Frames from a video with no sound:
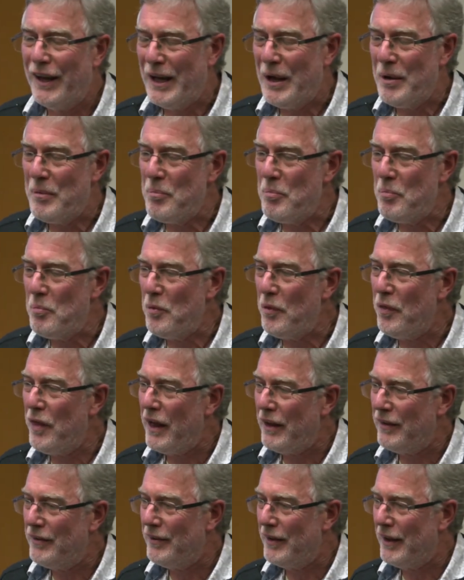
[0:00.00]

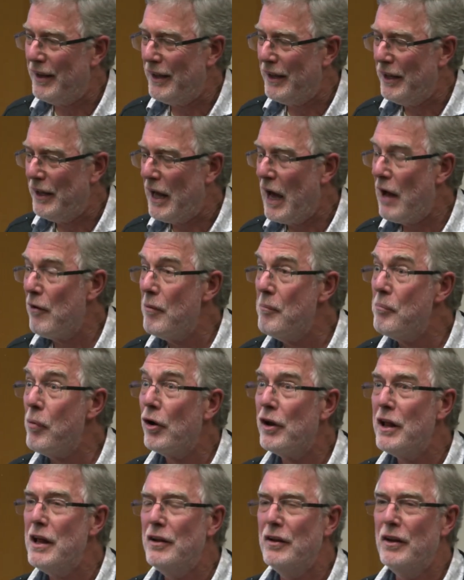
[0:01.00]
that are
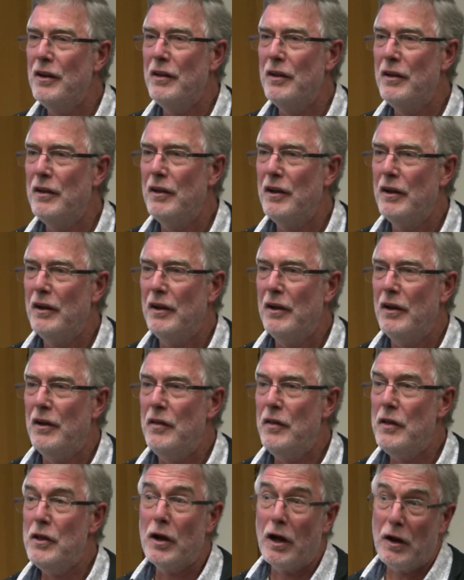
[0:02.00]
embodied in
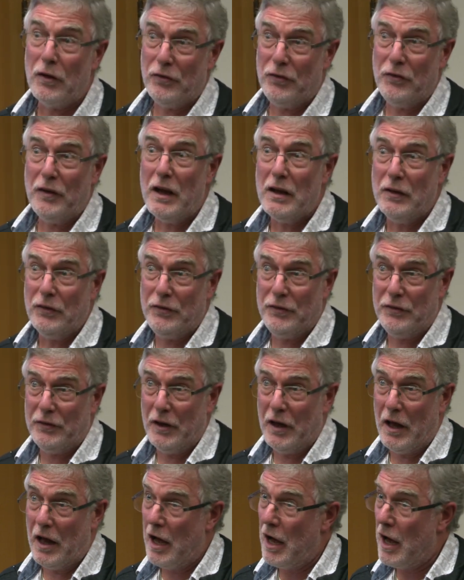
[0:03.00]
the United
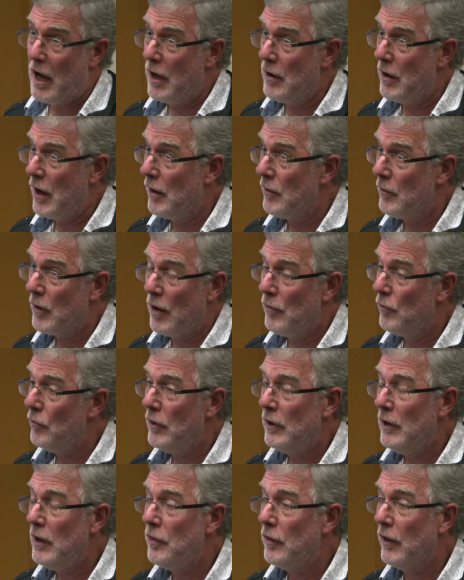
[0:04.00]
States, I
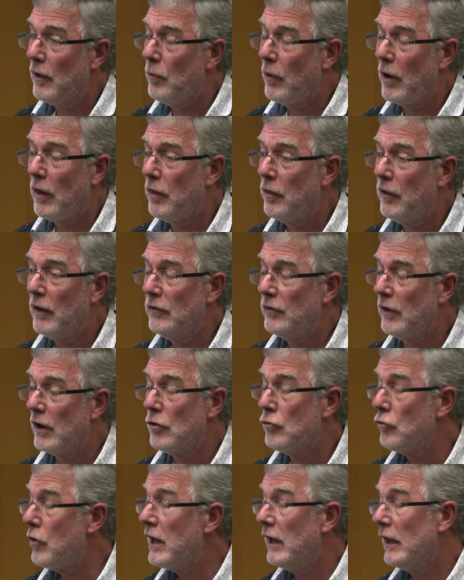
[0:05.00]
really think one of the things
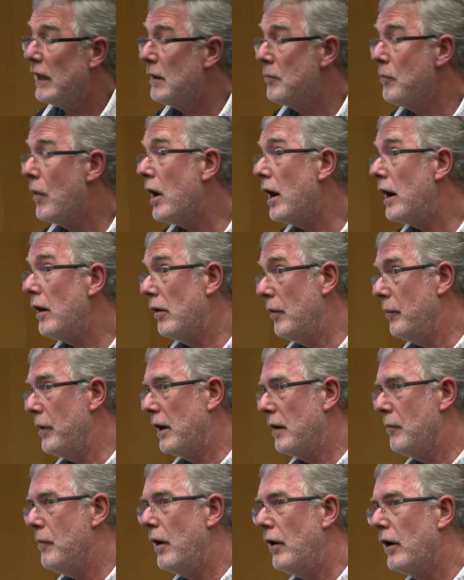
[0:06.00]
I greatly admire
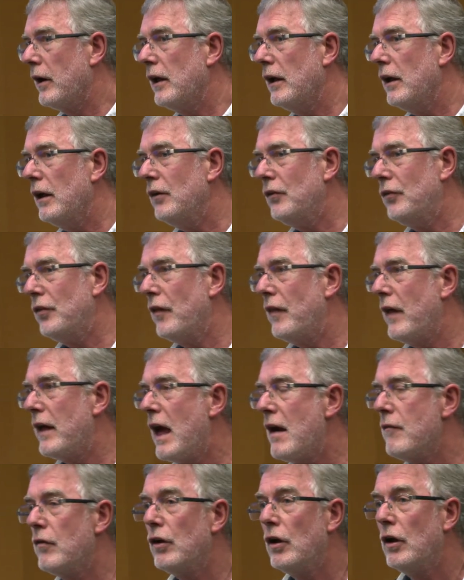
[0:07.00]
about America is that
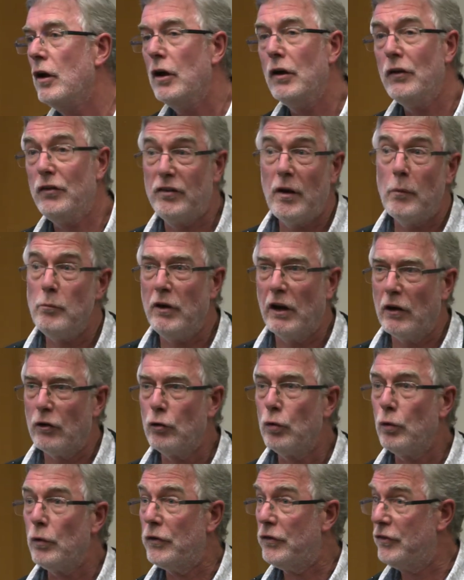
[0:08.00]
they have a
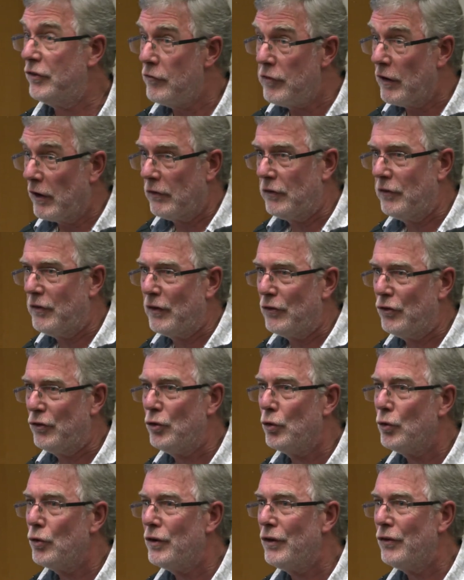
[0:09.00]
subject called civics
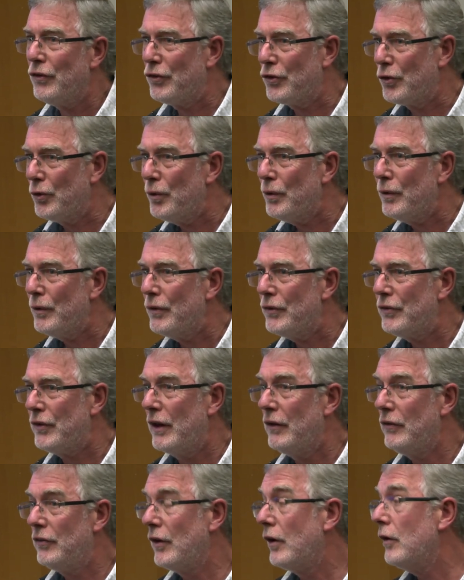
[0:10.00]
that's taught in
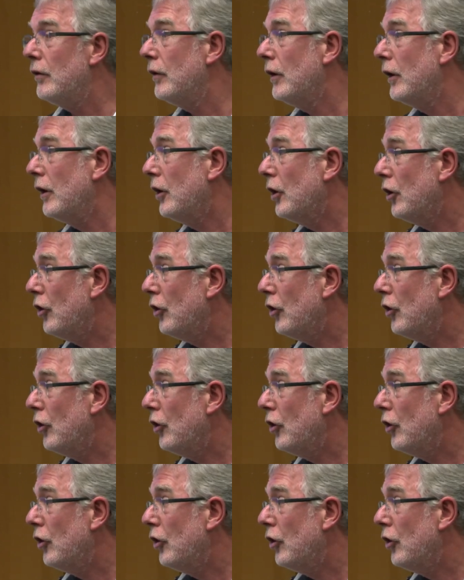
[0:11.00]
schools, and so